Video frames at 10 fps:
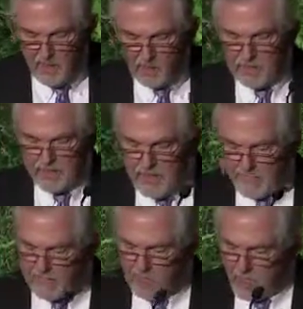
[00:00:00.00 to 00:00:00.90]
Only
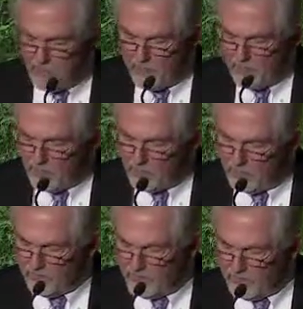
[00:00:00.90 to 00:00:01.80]
after our payer and
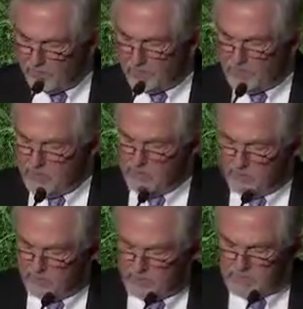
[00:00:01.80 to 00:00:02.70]
provider
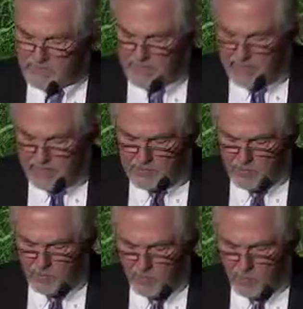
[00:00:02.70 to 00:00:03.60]
leadership decides
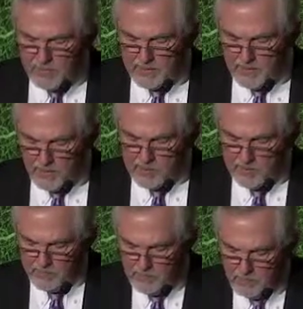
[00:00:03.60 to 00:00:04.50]
on what care
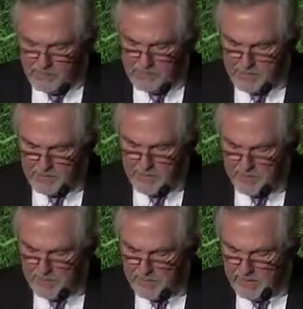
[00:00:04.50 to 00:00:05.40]
should be
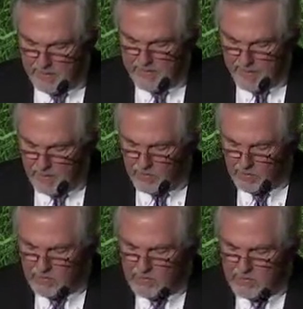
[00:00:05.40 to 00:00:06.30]
redesigned and how the
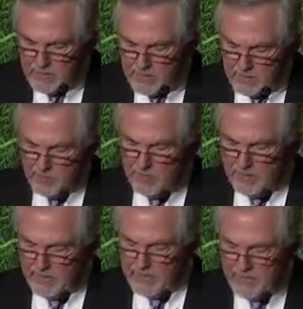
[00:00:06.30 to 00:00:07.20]
redesign should
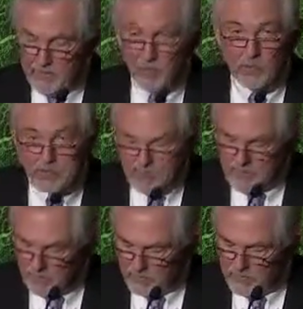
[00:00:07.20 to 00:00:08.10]
be enabled
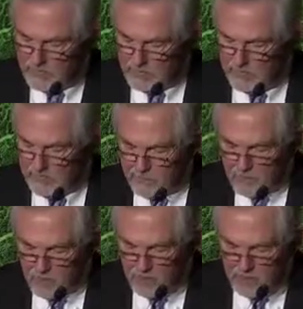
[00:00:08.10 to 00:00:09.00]
with data
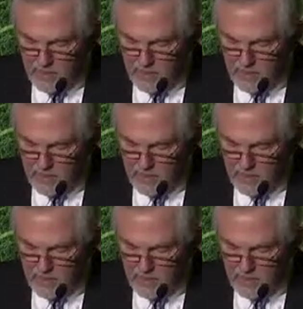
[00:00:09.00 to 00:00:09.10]
flow,